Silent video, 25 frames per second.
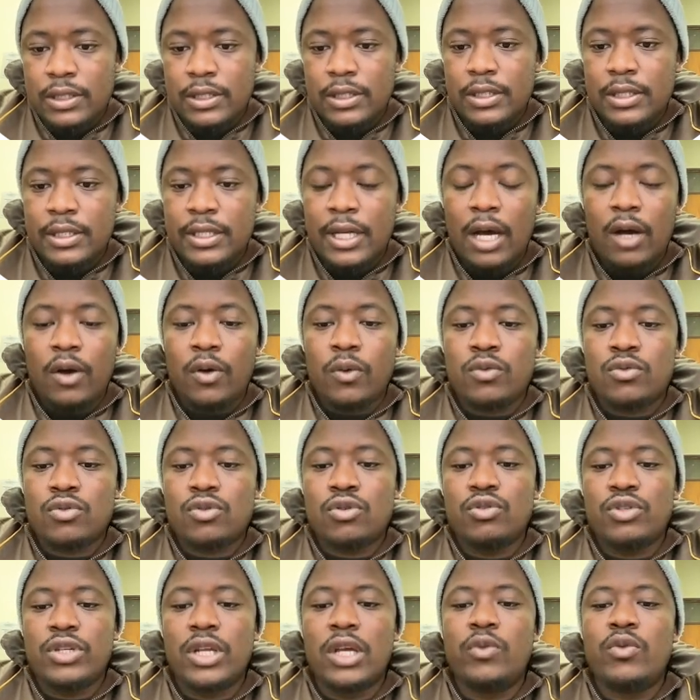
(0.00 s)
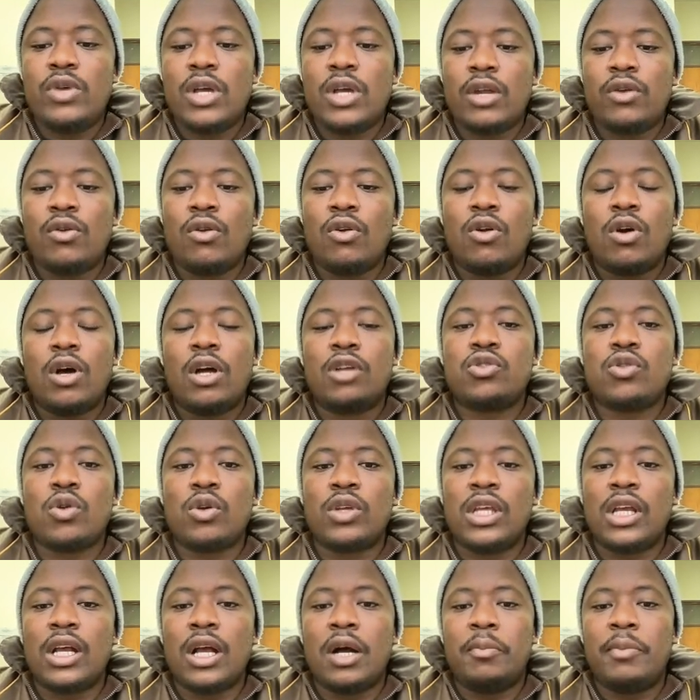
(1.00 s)
Now today we are no longer
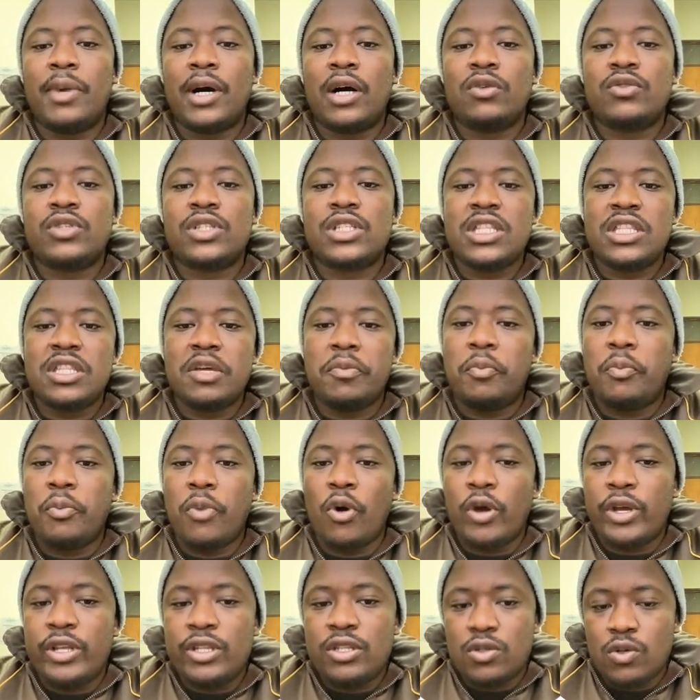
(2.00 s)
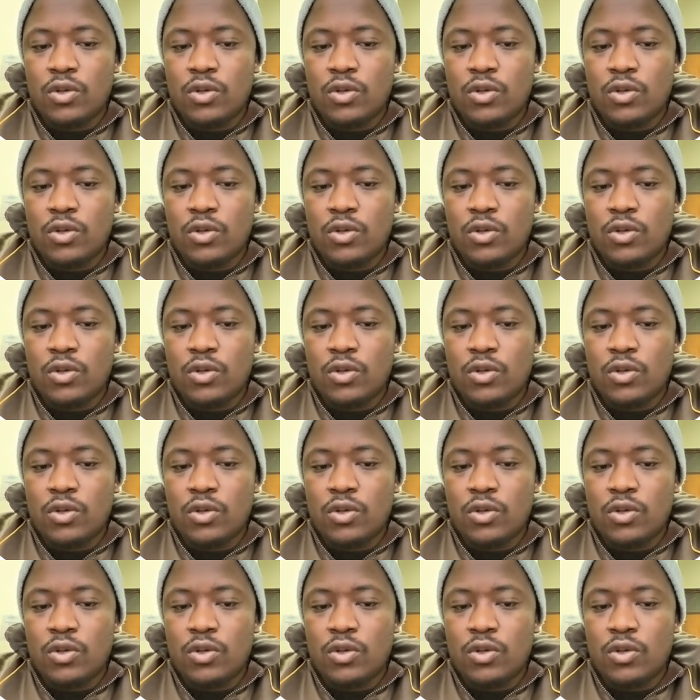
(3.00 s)
talking about the points